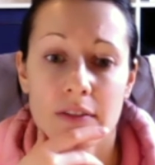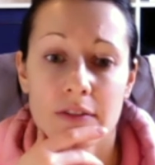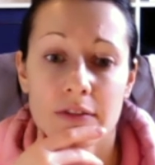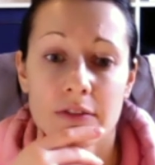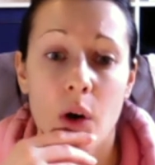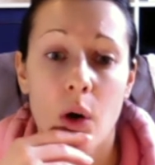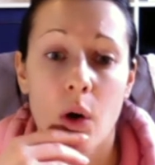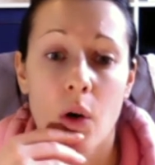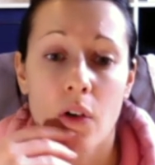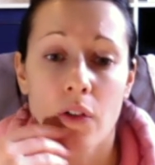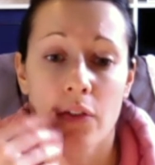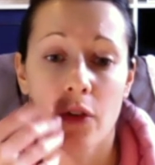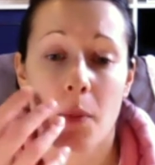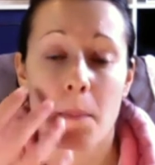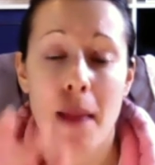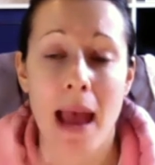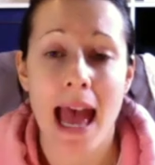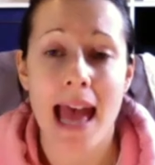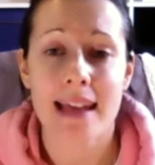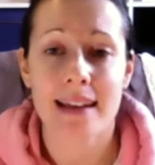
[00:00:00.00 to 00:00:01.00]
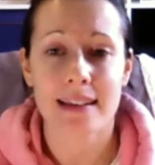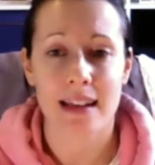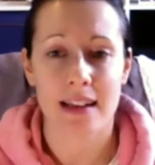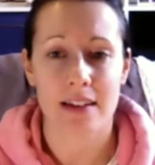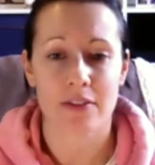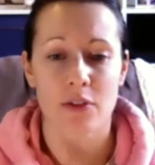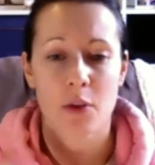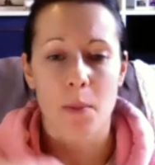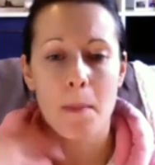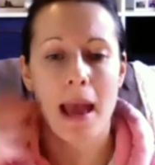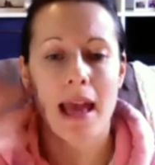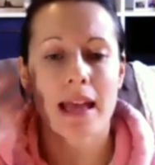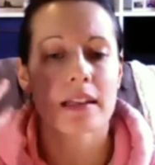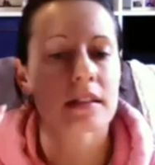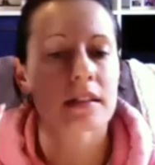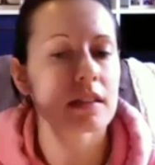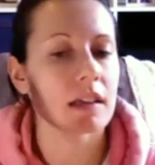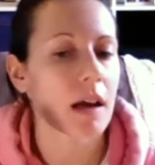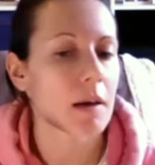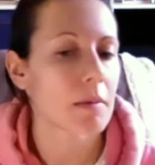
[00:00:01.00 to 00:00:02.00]
for men and for
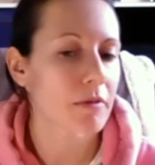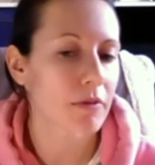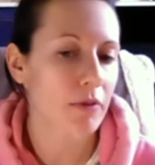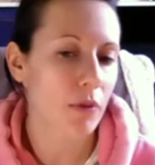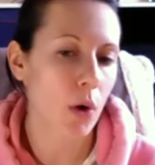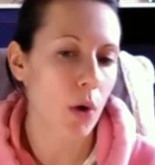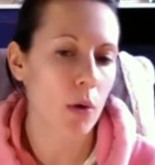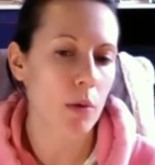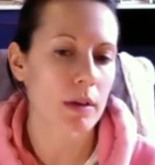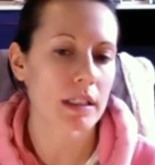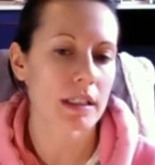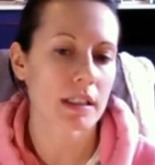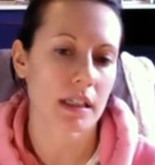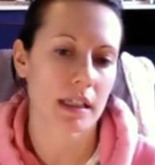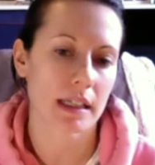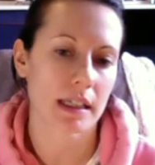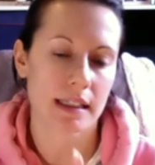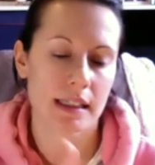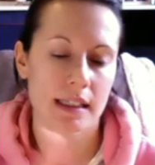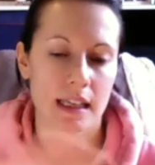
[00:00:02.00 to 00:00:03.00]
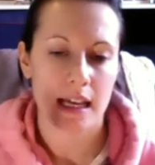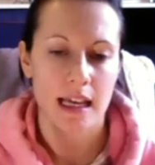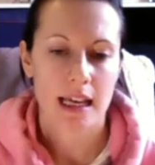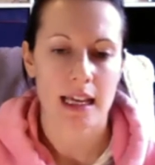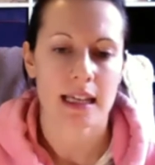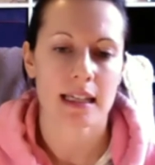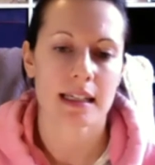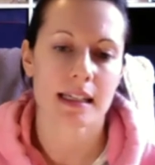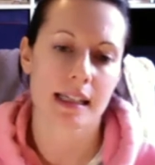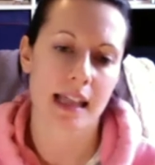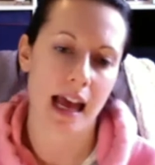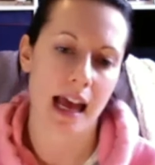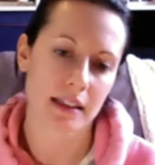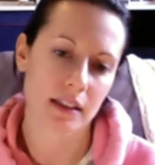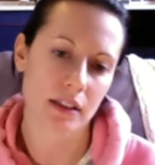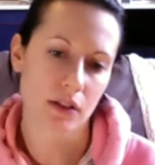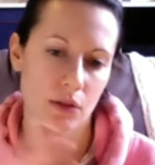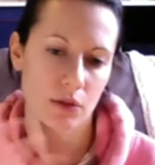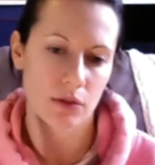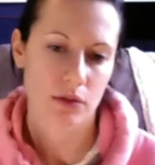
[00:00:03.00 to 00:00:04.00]
men to come forward. Is that
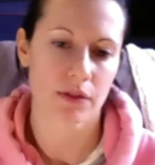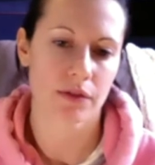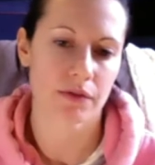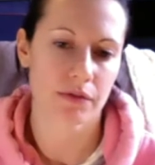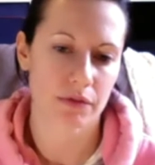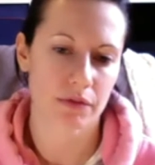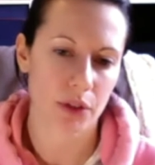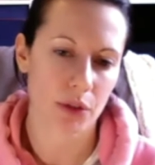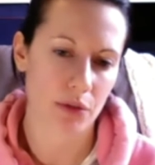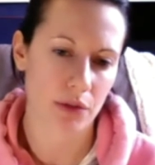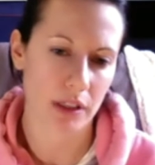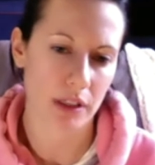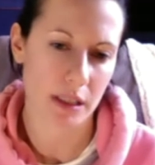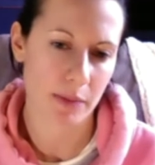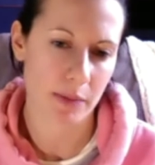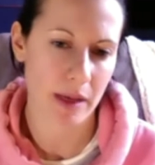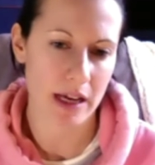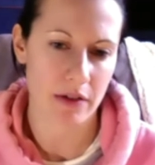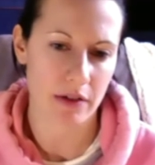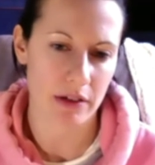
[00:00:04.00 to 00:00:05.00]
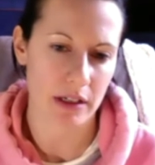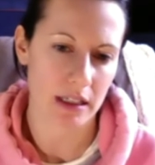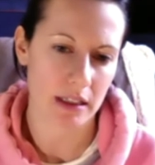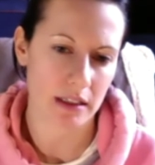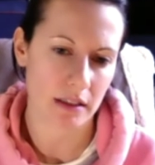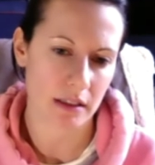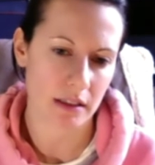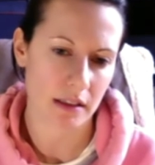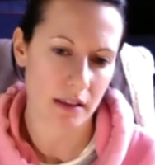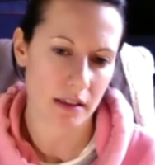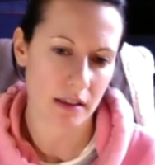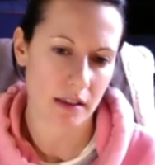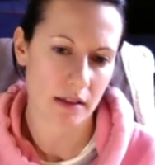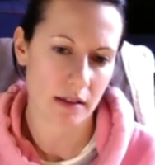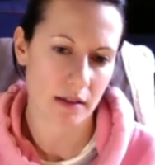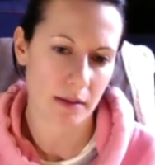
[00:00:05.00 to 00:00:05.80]
sort of your experience?